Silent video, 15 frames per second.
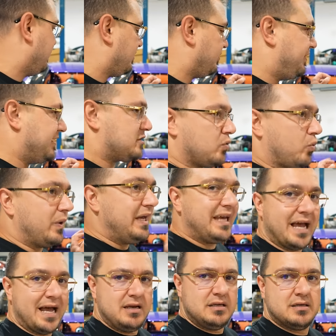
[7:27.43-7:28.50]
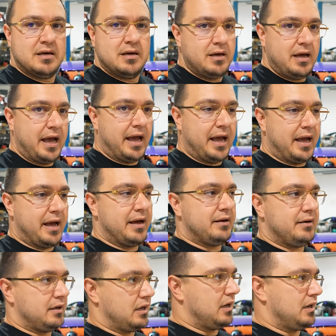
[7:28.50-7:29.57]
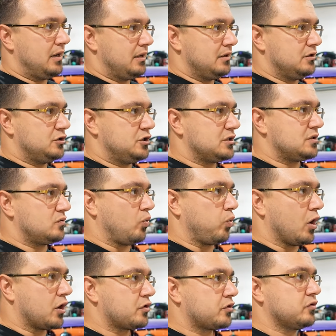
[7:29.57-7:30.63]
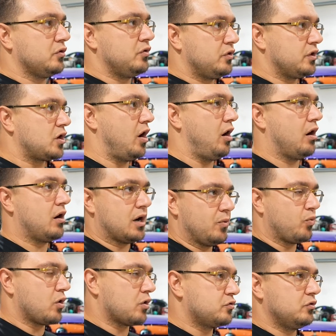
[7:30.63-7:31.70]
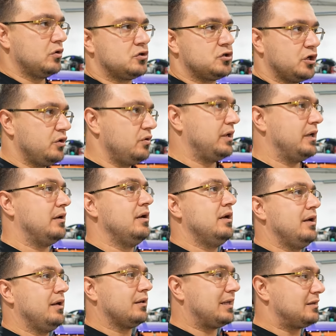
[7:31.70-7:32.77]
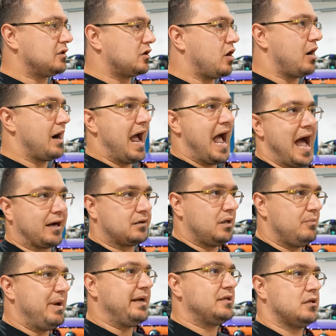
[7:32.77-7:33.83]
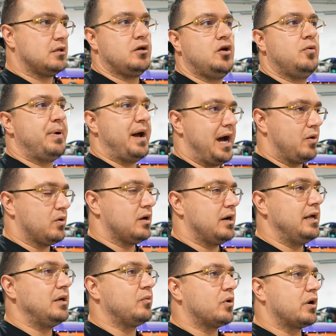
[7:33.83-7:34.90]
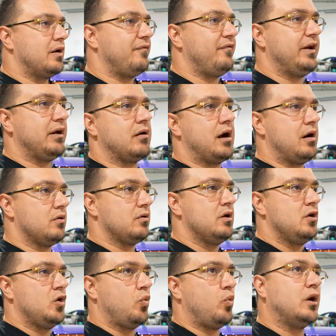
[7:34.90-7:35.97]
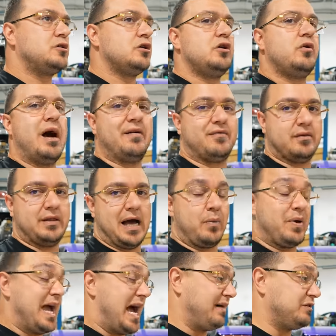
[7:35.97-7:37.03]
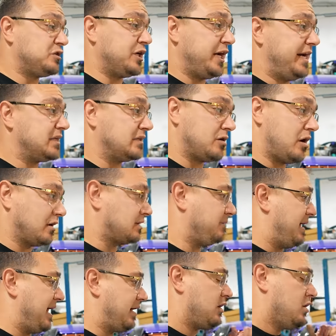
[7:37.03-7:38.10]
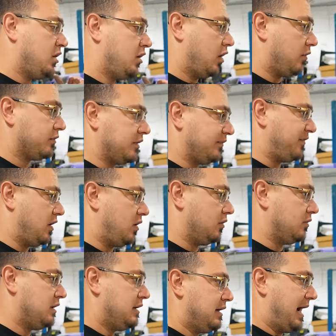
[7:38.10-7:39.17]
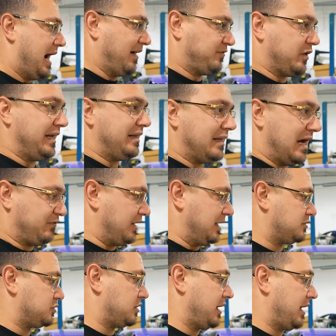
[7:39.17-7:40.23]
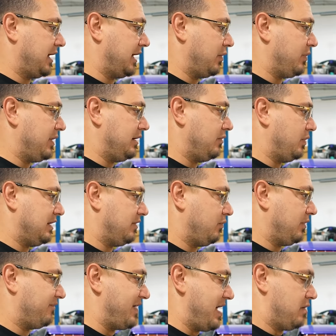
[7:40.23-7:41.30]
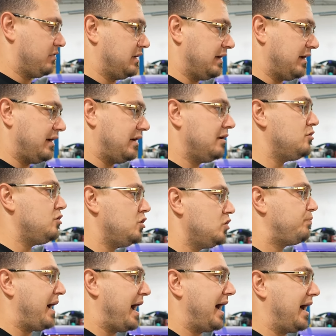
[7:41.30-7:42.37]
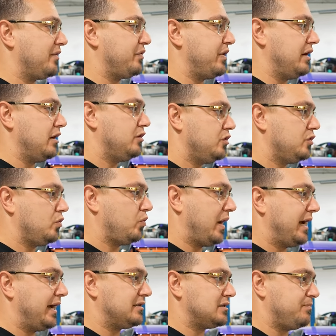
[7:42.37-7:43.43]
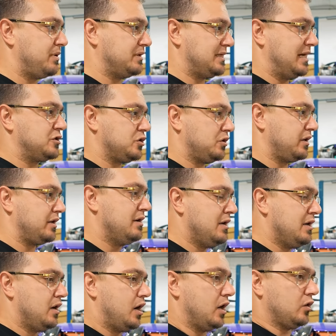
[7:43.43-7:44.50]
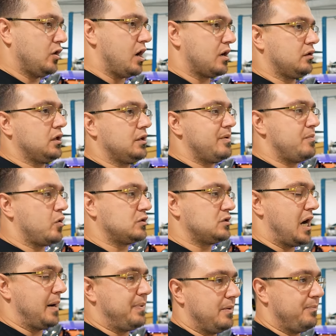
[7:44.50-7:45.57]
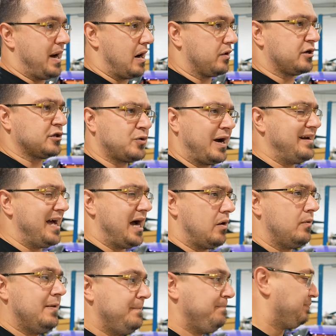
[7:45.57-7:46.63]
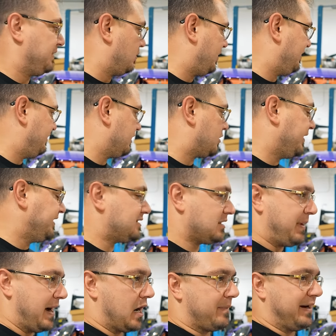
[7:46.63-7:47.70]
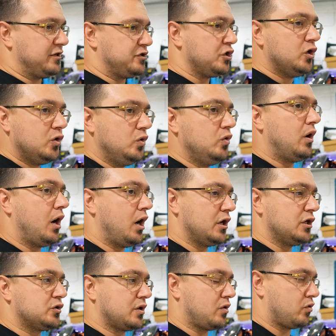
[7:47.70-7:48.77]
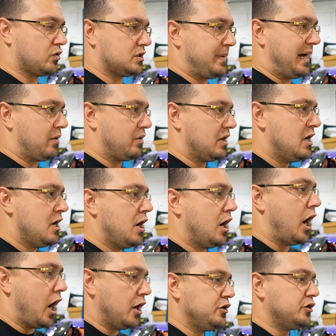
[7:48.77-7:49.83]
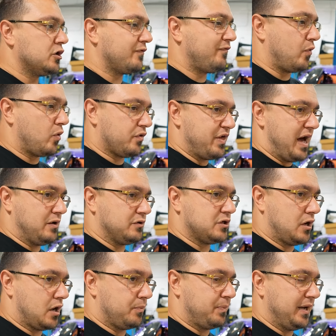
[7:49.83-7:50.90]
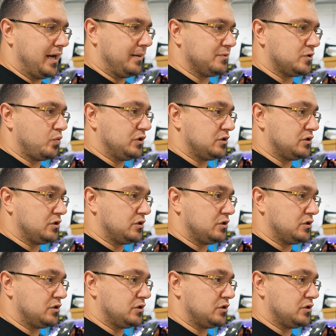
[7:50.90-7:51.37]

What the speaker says: this weekend, and just work through the car and work through the tune and let the car acclimate to the new power, and then we're gonna figure out what to do after that. We have a change. I talked to Matt over the phone after he left yesterday, and we found a new path and a new way to potentially unlock a little bit more top end power. Because right now, we've increased the power by 200 horsepower under 4,000 RPMs,